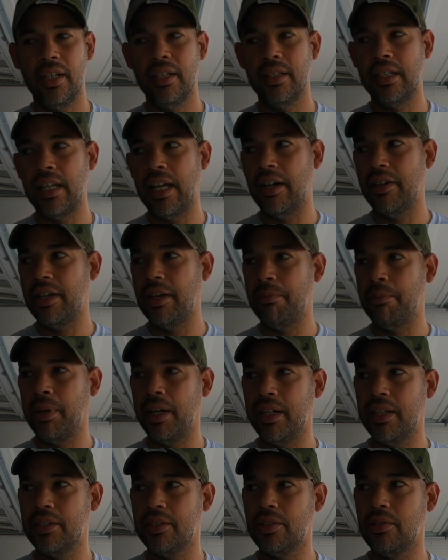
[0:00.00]
Now that
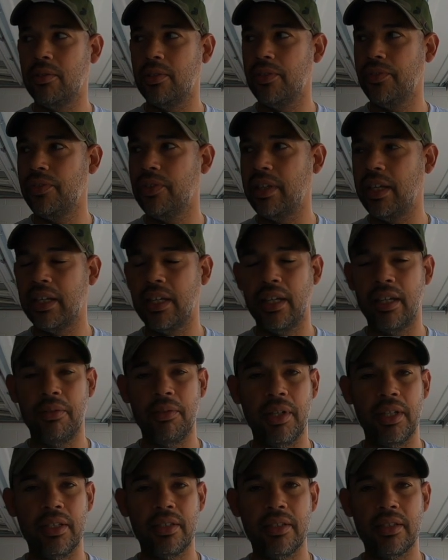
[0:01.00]
bike is going for like,
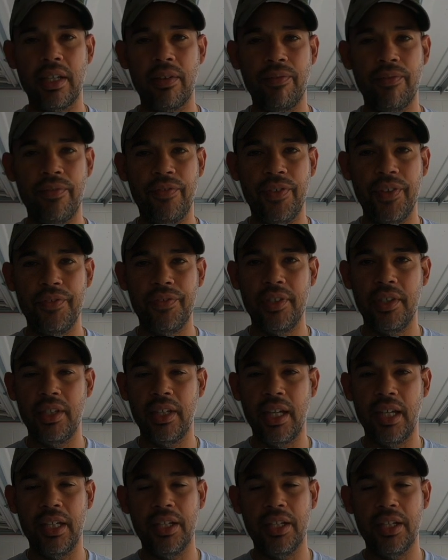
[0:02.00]
what, $750,